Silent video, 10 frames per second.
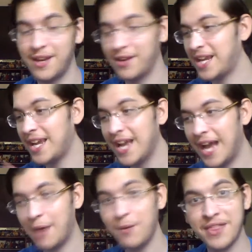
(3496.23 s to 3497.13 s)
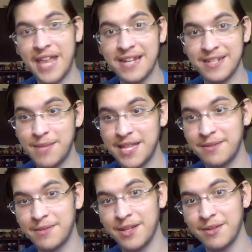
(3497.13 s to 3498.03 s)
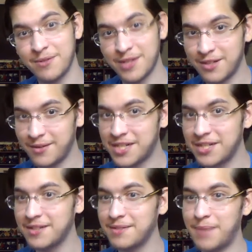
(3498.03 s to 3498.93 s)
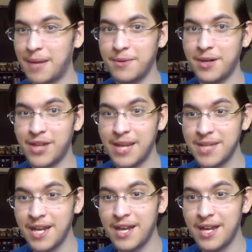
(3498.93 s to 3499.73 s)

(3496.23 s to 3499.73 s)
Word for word: okay? I want that to be the direction of the Paper Mario games.